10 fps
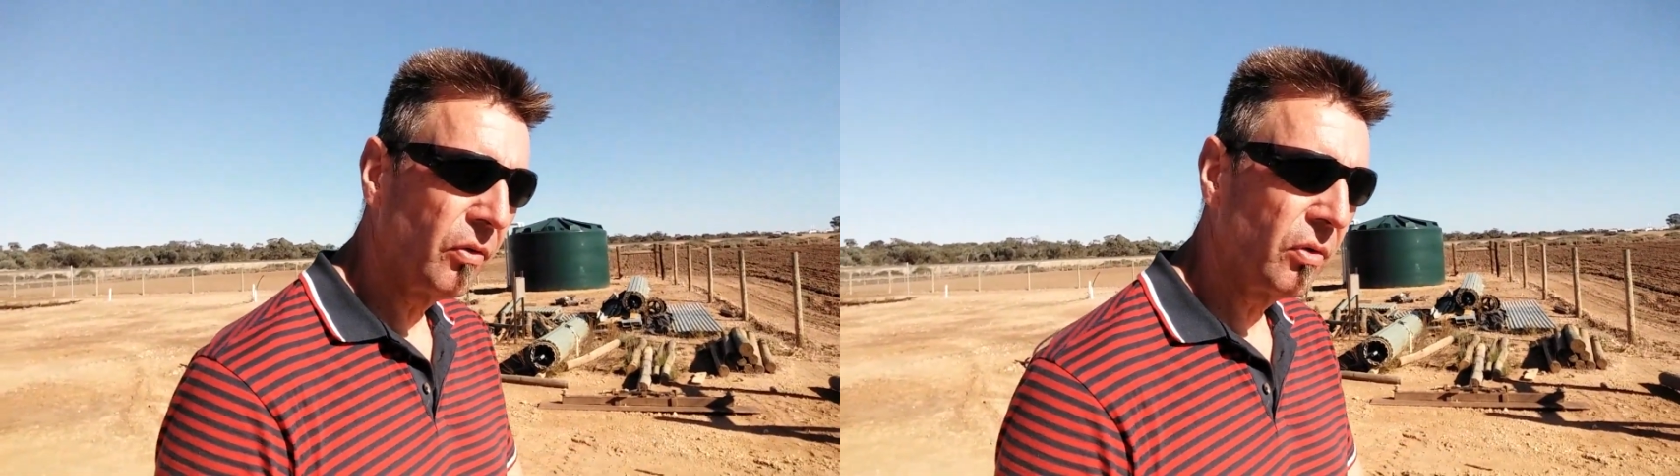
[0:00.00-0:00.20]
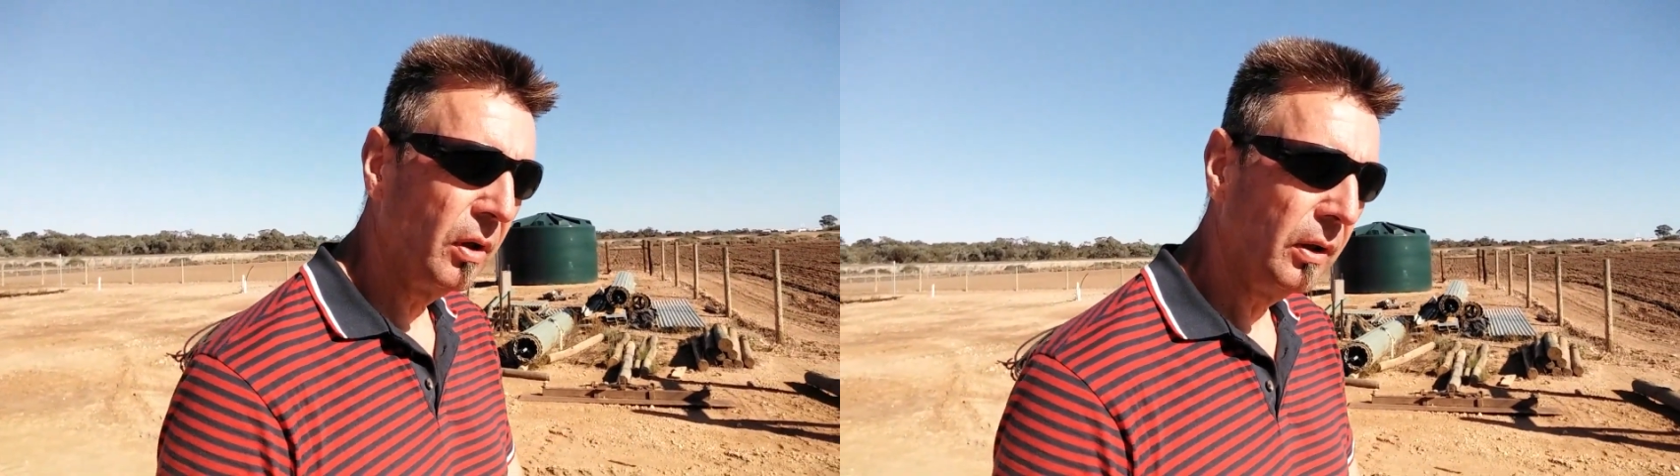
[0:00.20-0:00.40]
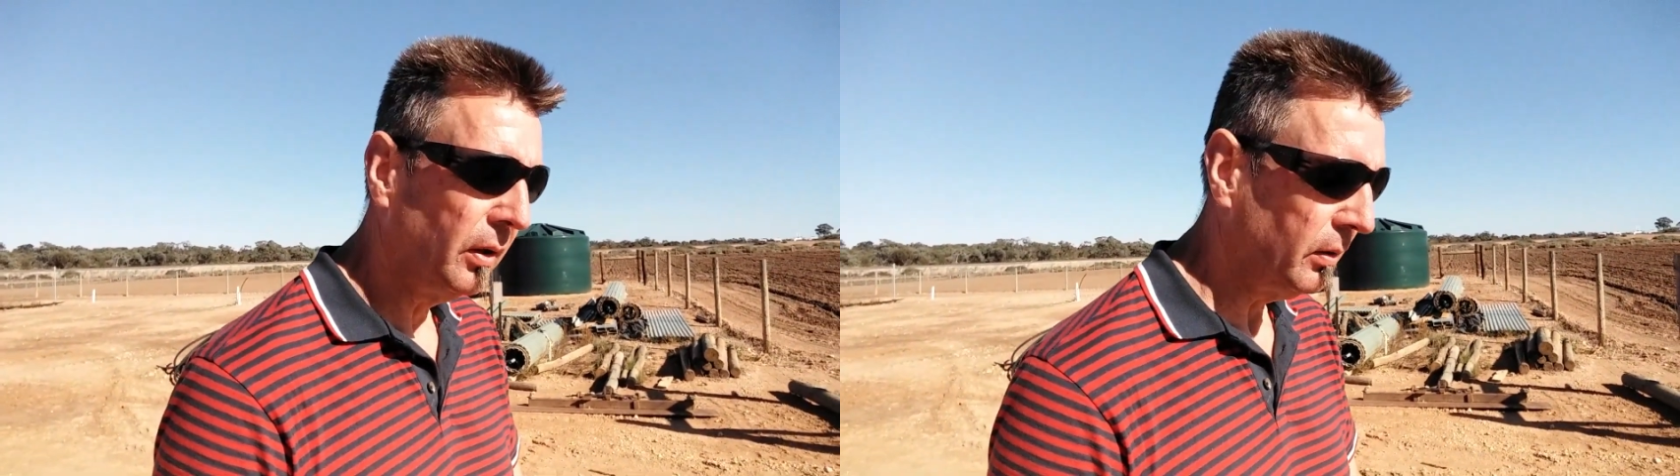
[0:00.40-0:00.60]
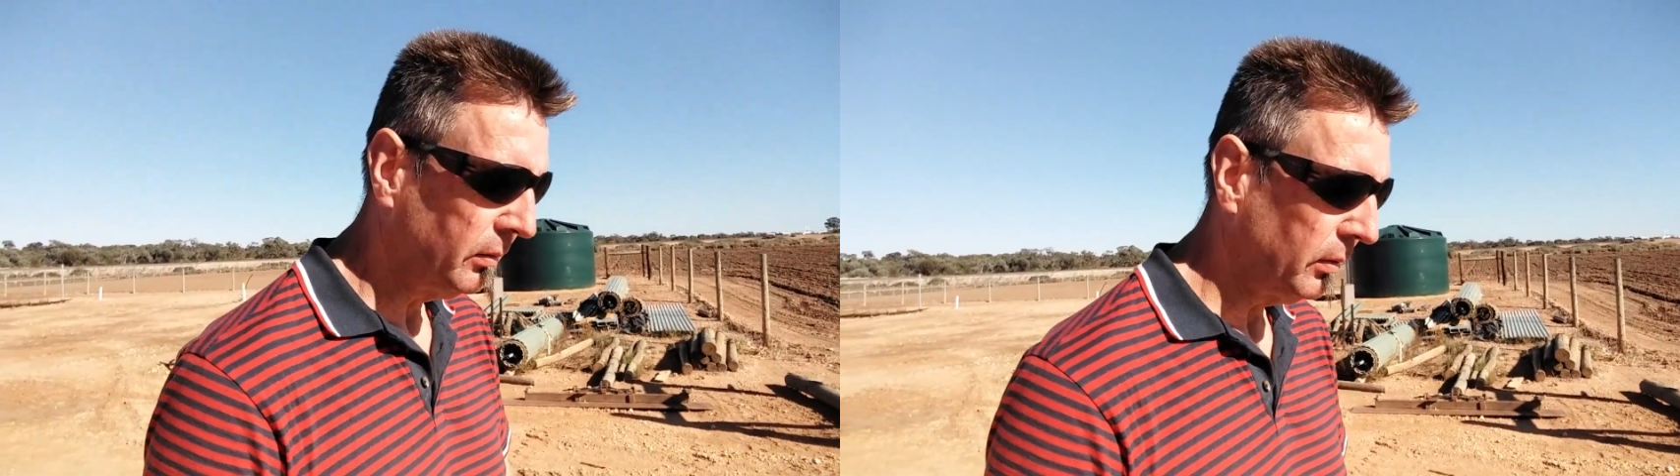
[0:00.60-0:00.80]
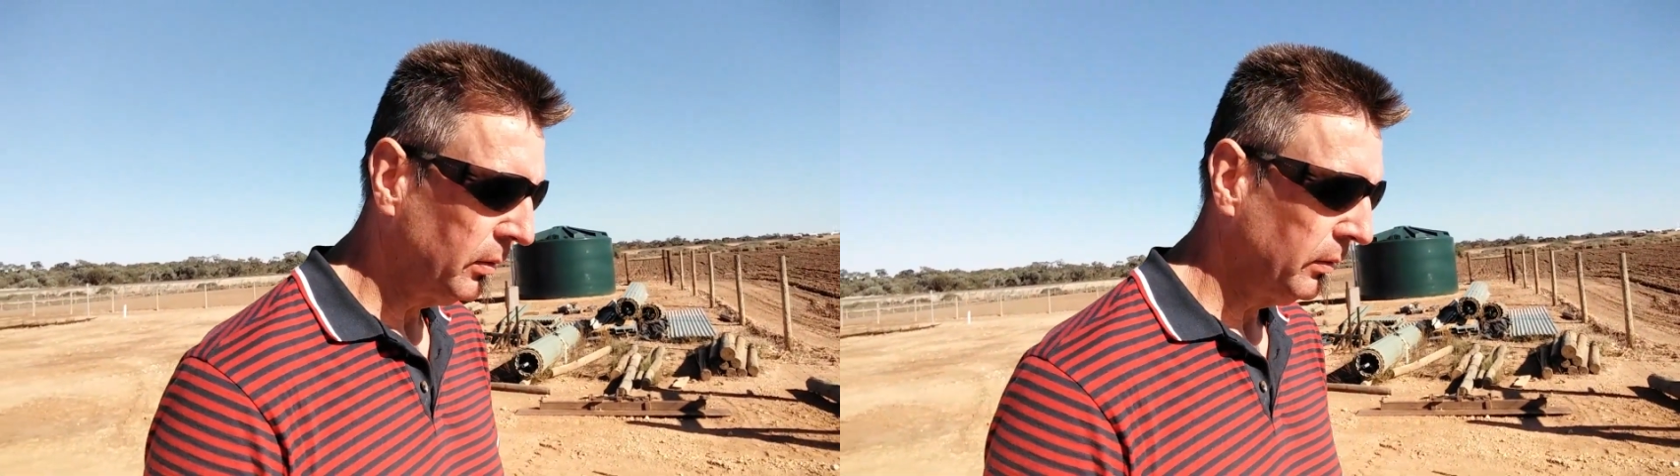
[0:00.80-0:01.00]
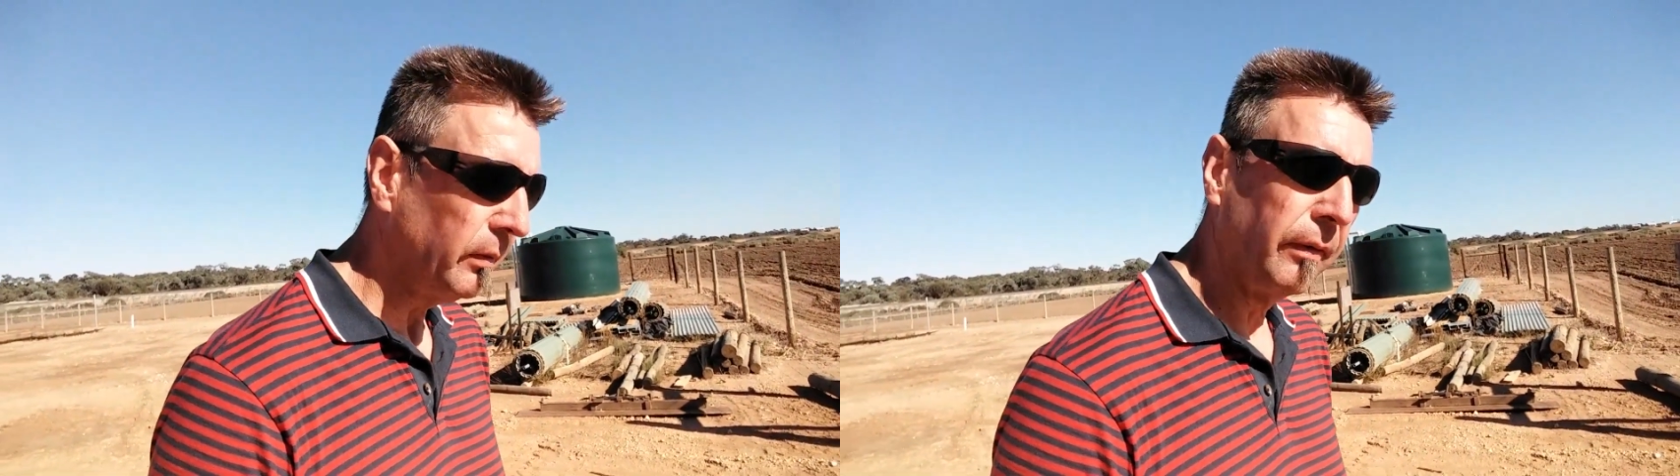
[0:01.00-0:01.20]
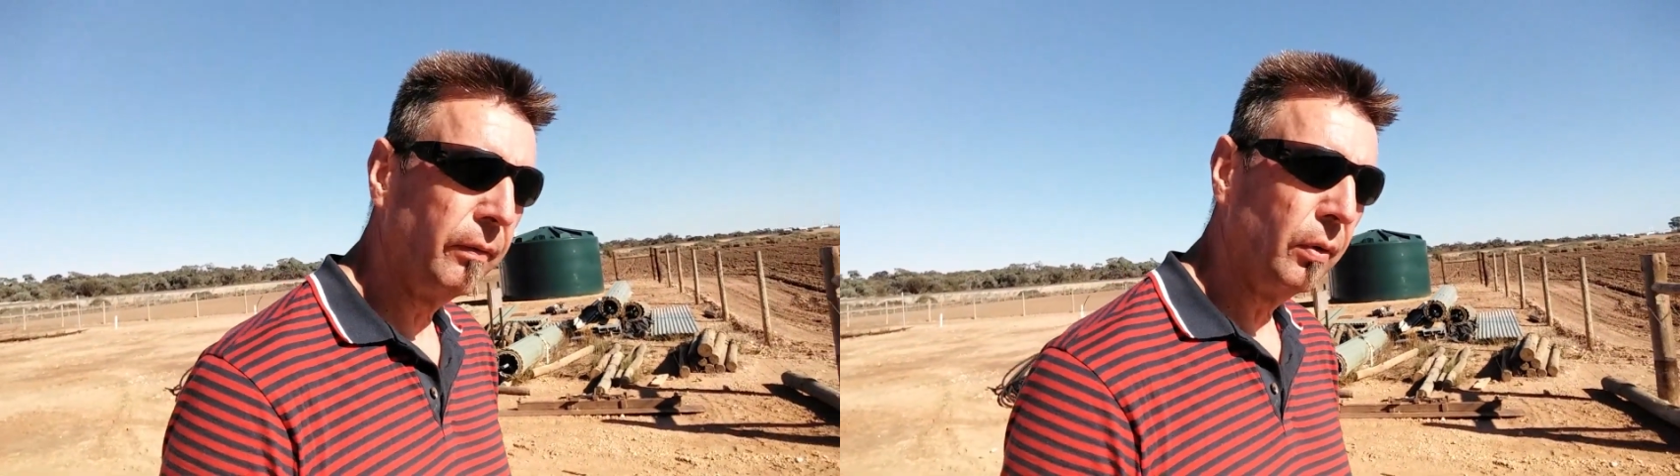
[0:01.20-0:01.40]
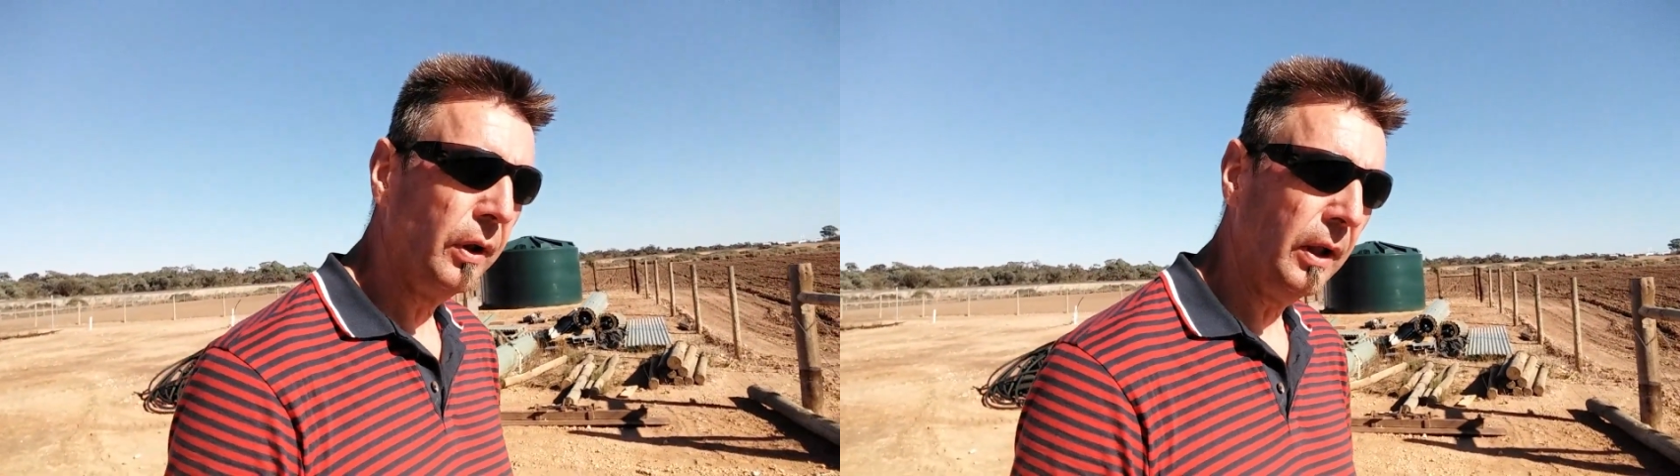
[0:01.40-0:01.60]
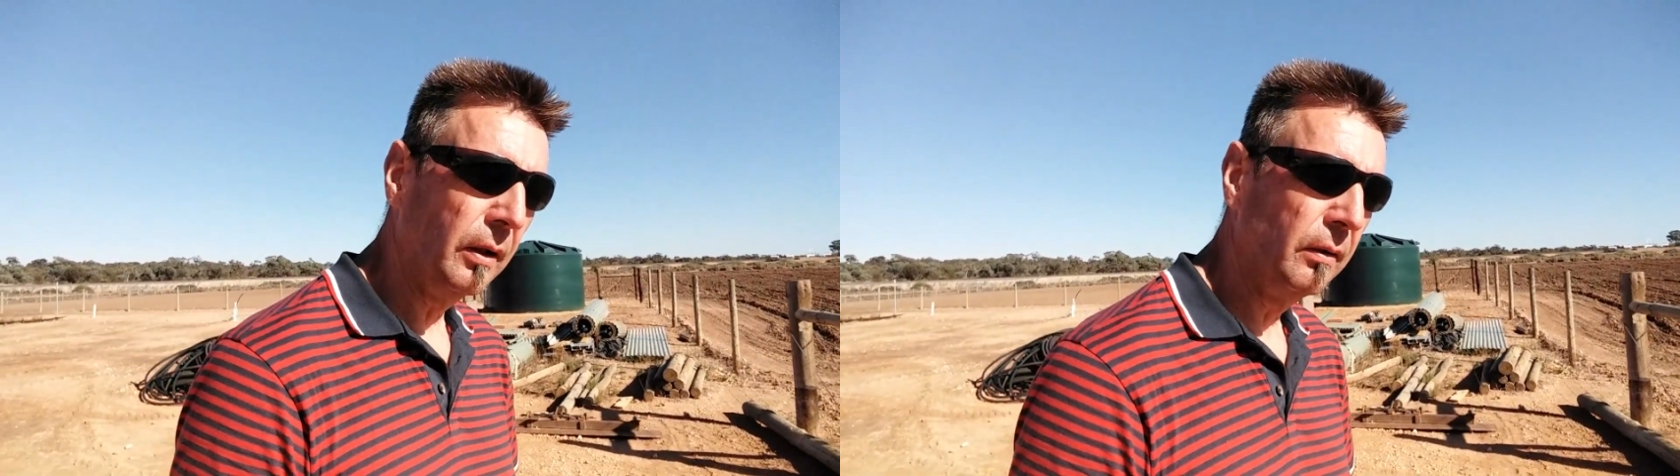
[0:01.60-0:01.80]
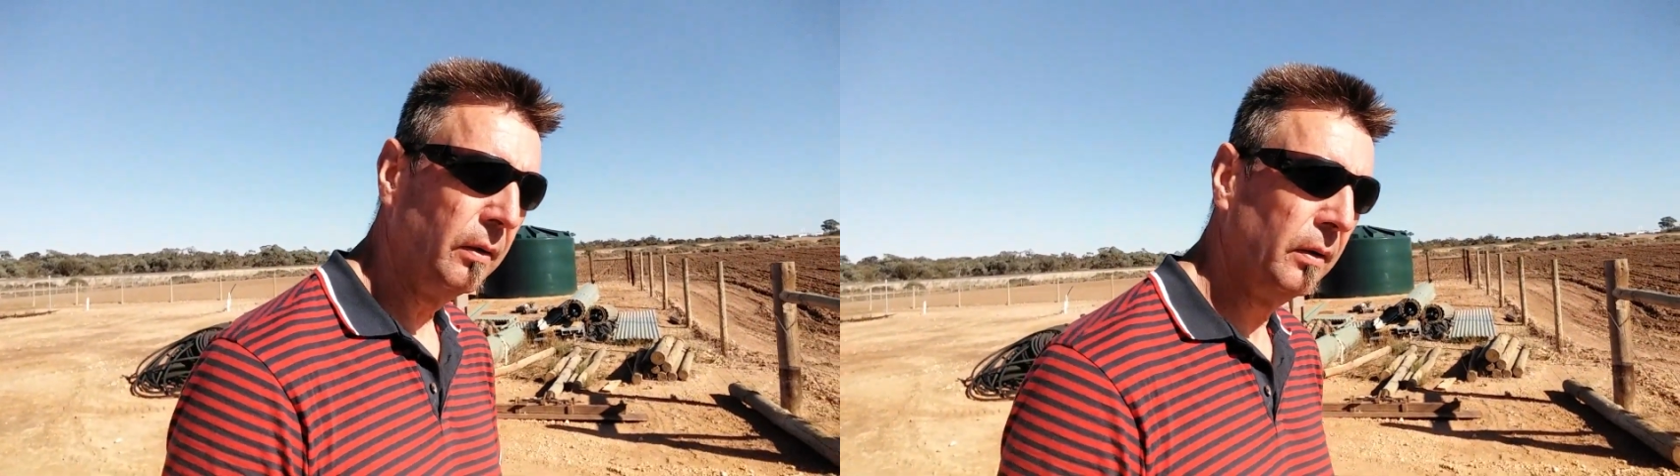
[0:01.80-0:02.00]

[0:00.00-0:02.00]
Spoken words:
Australia for 4 years.